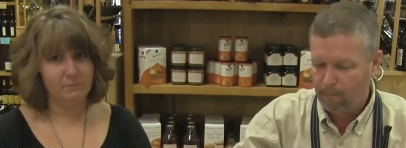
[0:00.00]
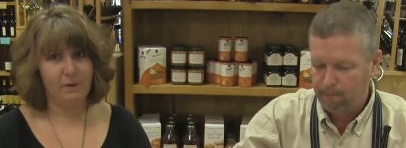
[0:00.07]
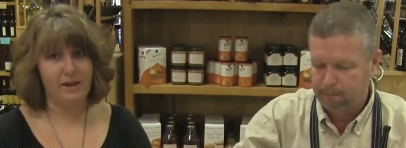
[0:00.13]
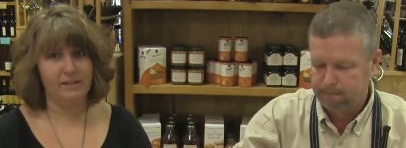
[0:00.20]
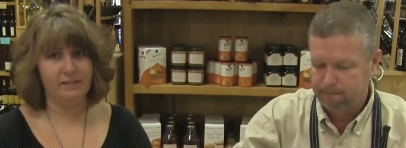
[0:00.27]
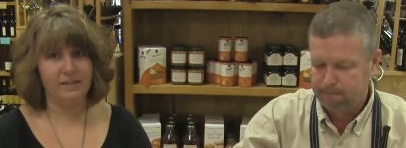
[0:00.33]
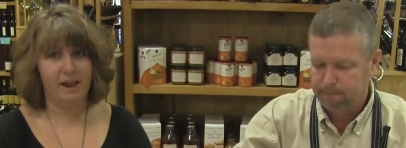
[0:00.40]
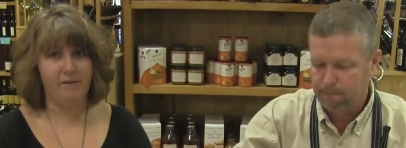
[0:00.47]

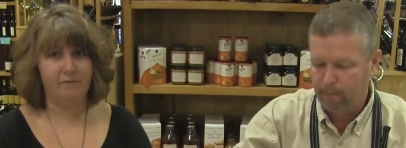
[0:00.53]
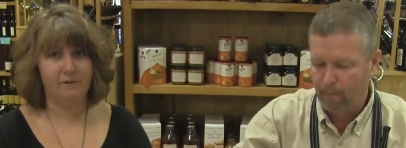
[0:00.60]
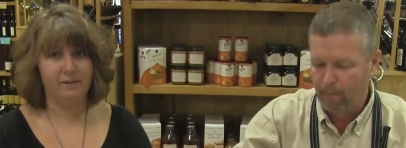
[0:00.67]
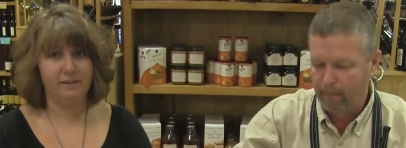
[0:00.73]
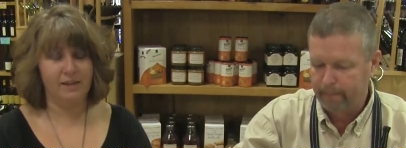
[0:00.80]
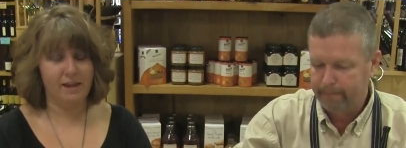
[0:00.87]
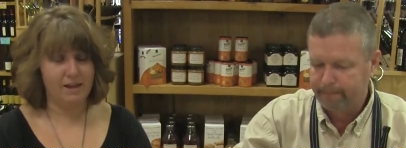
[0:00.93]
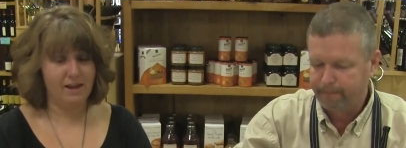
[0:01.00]
Speaker 1: spice
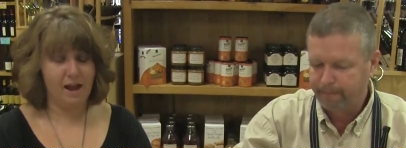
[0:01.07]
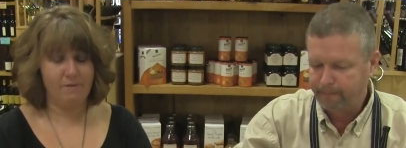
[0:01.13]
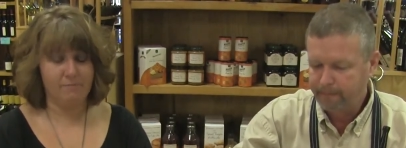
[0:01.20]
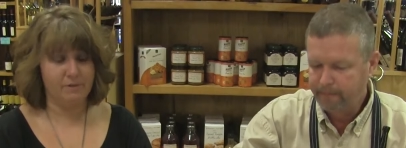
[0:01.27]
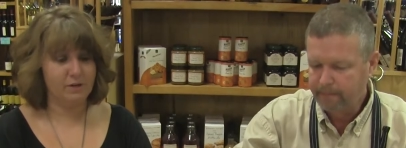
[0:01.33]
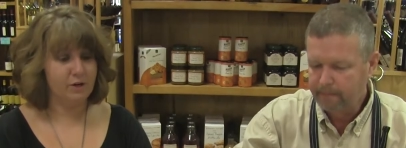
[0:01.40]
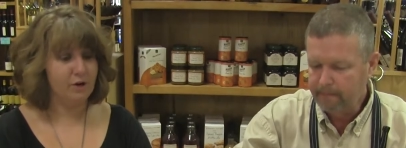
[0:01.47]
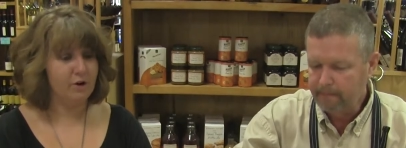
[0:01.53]
everything.
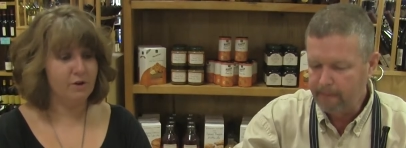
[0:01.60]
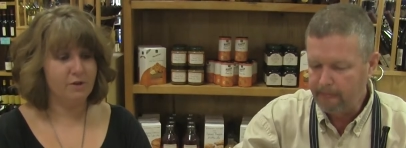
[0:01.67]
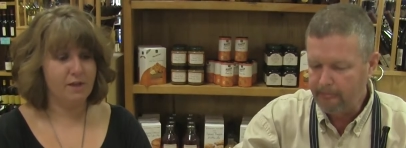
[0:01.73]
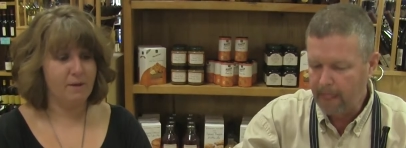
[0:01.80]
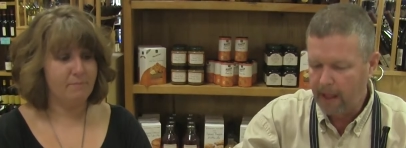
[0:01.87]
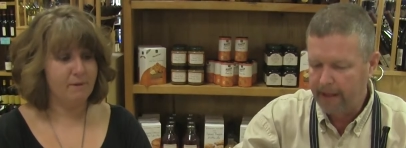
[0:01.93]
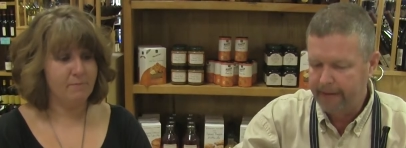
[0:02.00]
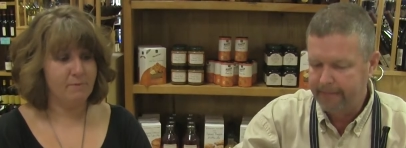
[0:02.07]
I'm the girl
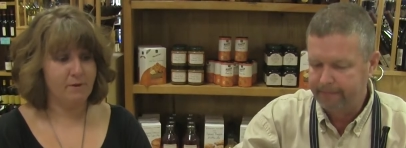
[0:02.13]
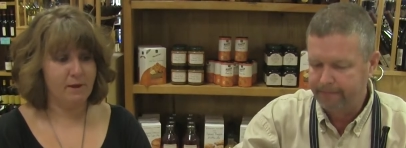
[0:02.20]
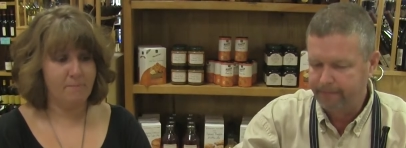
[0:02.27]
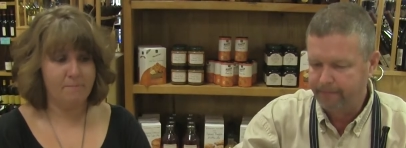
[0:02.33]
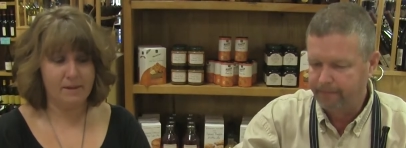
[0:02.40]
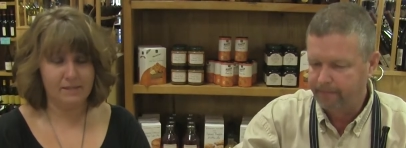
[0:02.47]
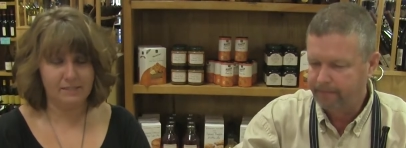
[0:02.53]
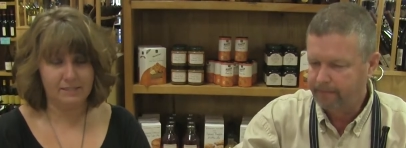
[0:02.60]
that people
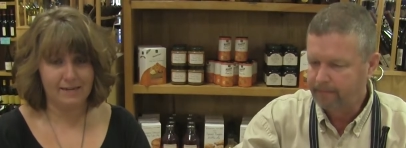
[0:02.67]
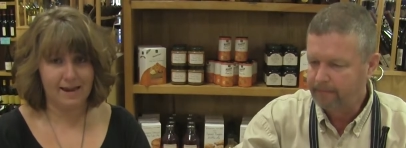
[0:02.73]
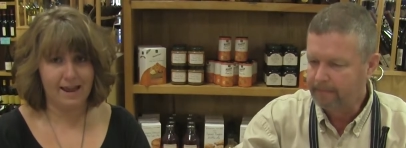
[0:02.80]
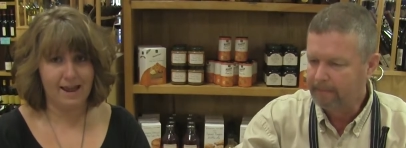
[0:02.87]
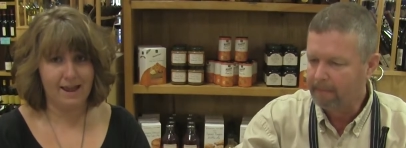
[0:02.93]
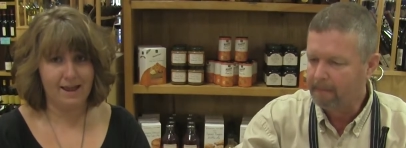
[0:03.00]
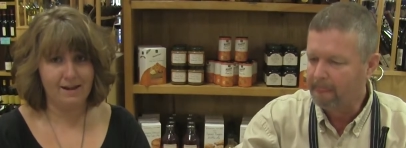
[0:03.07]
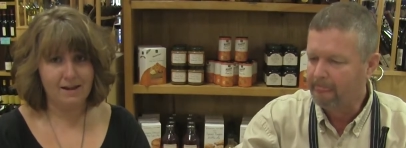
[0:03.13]
get pissed
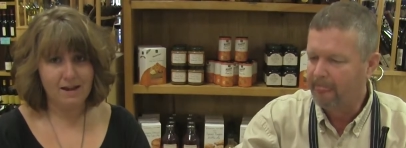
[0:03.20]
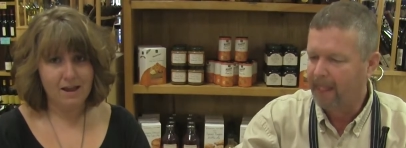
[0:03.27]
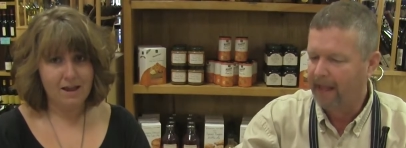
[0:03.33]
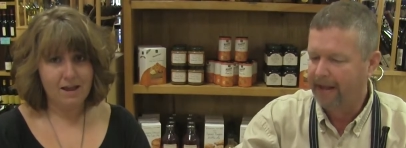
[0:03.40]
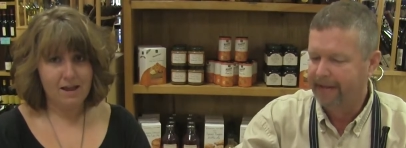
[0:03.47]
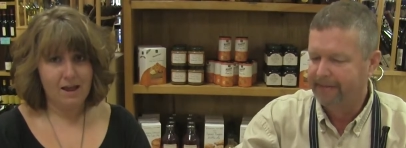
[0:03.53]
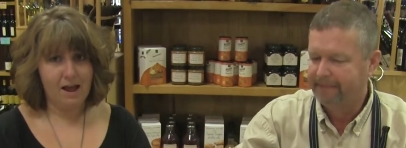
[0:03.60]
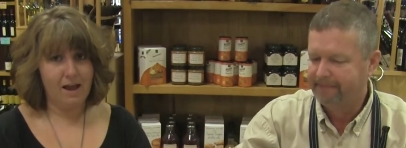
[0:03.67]
at.
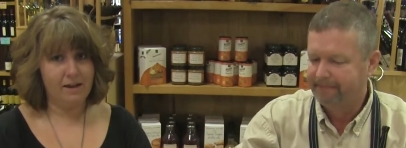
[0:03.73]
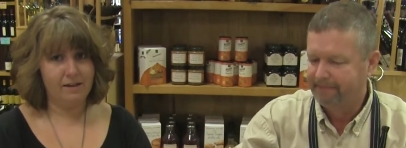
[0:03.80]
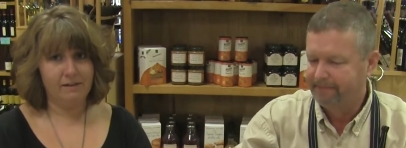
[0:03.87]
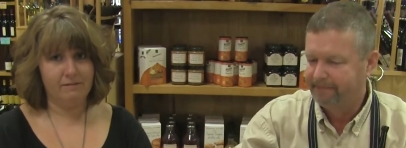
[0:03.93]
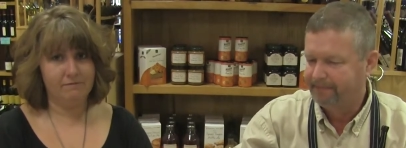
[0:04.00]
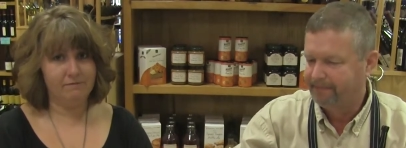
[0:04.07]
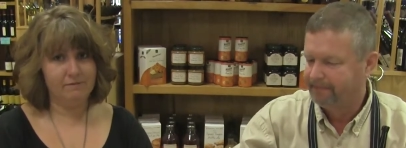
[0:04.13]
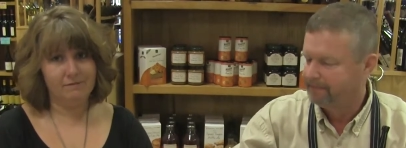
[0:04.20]
I
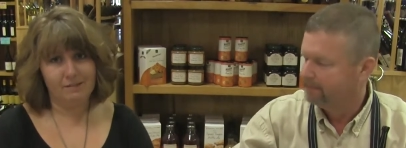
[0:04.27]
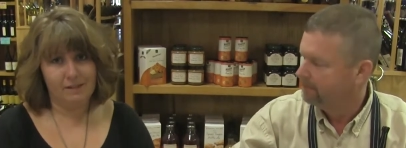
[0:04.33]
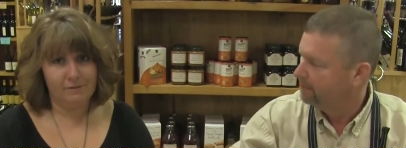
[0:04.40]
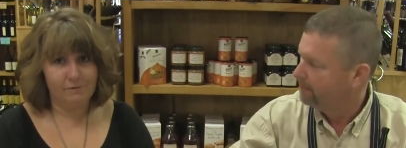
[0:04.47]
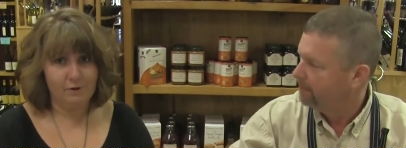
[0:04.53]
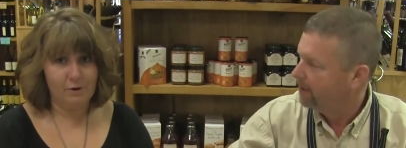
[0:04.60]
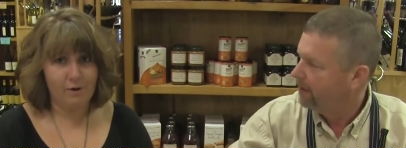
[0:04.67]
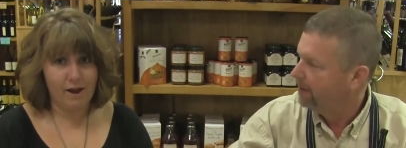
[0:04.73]

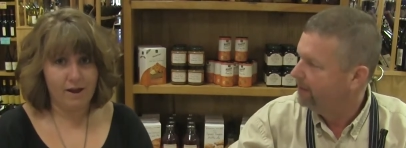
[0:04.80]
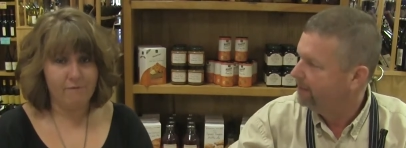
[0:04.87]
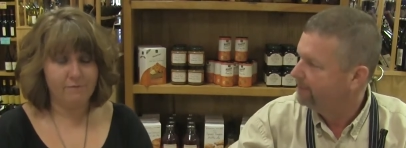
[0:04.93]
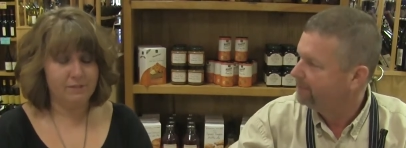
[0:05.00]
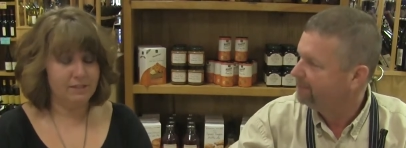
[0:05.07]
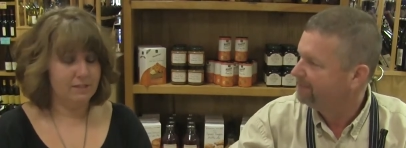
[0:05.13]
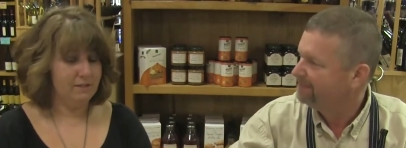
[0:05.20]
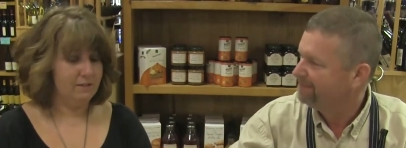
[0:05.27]
give no
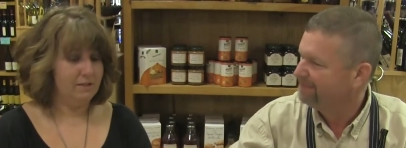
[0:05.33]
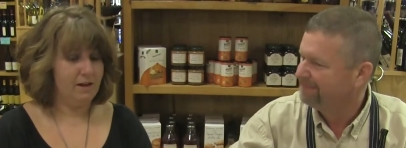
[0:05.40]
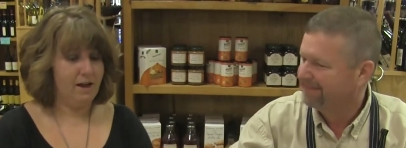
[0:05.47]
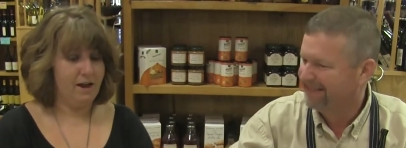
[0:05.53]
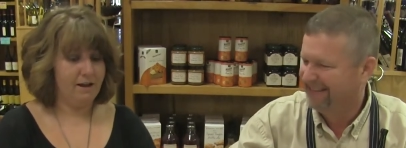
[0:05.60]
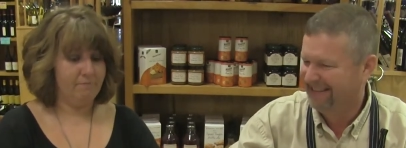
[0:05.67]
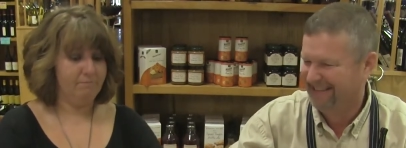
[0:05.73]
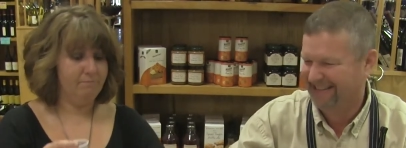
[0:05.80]
f's.
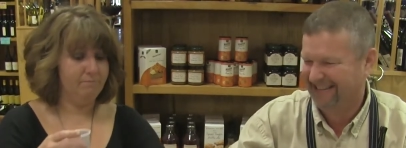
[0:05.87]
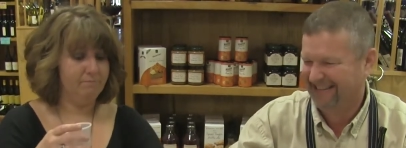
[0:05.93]
I,